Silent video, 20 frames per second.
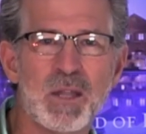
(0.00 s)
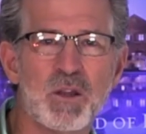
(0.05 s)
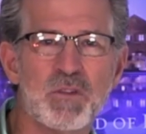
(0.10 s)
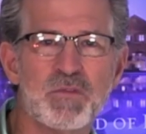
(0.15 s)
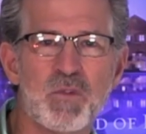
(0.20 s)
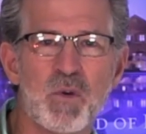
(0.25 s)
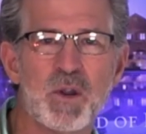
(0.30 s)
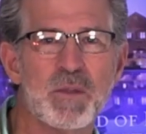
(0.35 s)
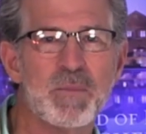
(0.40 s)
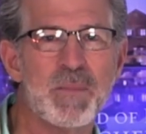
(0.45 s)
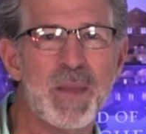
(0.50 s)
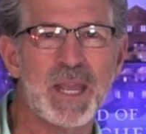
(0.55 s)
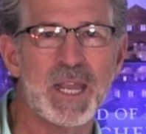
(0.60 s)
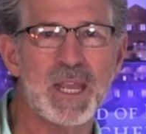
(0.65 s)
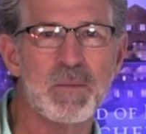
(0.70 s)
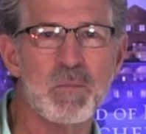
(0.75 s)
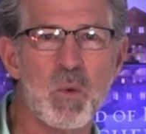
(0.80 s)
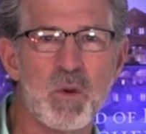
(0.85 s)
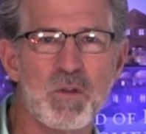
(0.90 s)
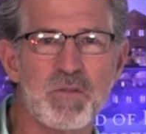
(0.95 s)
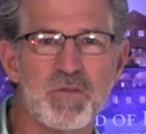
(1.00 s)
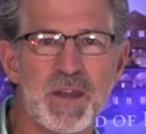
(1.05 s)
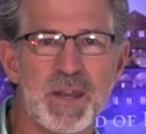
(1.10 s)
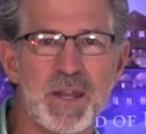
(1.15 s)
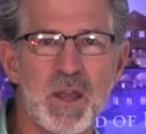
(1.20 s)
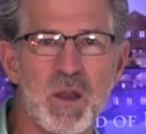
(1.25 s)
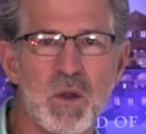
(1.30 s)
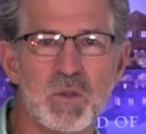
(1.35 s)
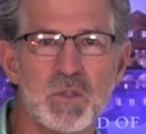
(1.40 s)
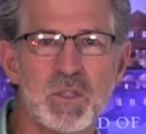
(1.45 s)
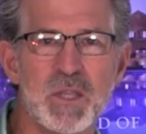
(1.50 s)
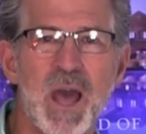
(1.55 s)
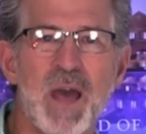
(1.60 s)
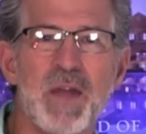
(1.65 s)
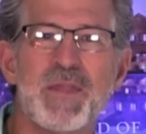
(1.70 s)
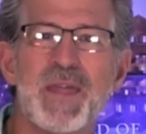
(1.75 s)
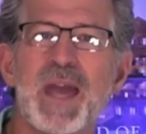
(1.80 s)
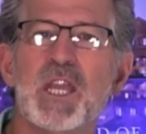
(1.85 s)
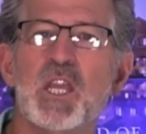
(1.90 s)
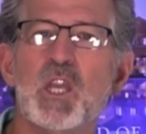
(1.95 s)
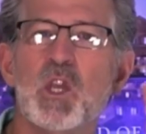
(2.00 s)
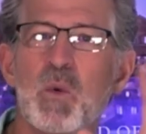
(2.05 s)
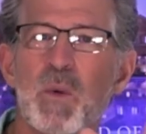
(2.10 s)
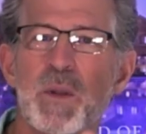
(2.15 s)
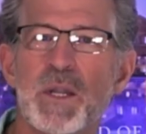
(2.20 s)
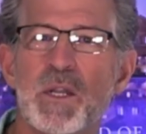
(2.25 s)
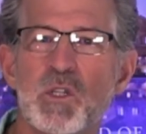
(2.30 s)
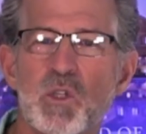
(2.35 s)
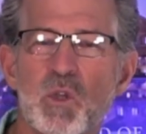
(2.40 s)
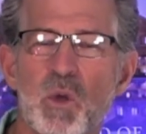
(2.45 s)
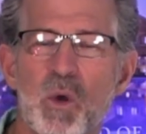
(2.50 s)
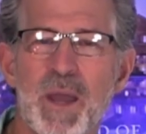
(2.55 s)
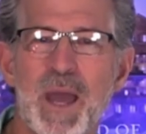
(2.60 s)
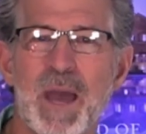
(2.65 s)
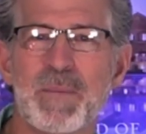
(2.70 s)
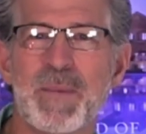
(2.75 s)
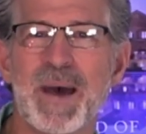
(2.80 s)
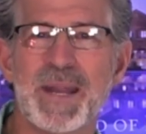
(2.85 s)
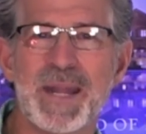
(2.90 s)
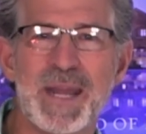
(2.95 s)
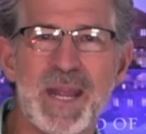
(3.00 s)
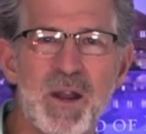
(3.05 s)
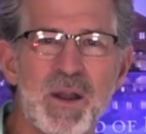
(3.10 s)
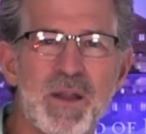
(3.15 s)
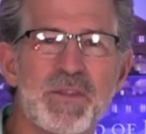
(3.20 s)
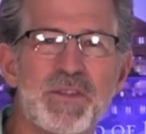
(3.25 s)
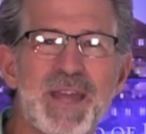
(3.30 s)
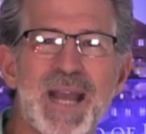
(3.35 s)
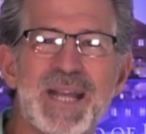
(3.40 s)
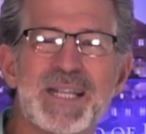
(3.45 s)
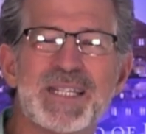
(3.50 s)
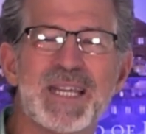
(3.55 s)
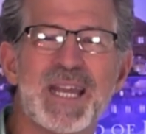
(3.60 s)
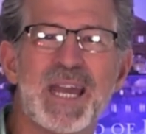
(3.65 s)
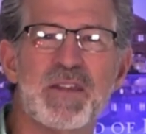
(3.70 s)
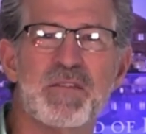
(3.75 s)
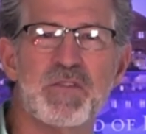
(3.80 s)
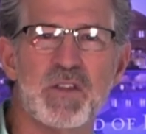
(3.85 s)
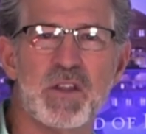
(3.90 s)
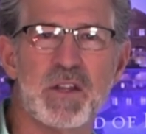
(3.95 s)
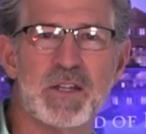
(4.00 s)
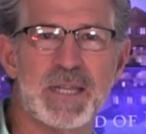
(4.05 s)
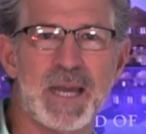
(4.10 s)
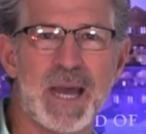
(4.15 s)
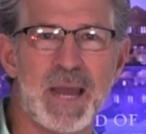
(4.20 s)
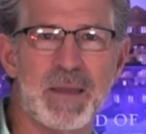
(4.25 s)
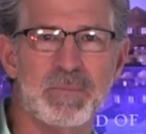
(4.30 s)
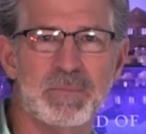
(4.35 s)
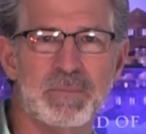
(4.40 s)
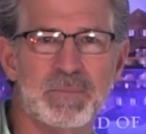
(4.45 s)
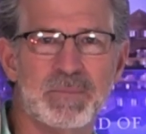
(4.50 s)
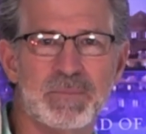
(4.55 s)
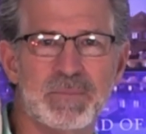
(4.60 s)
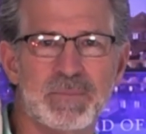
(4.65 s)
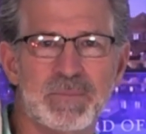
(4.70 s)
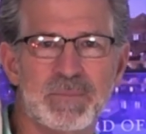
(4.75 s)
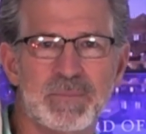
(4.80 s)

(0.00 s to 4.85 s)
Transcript: I look forward to making more videos that you would enjoy. I'm out of here, and thanks again for your time.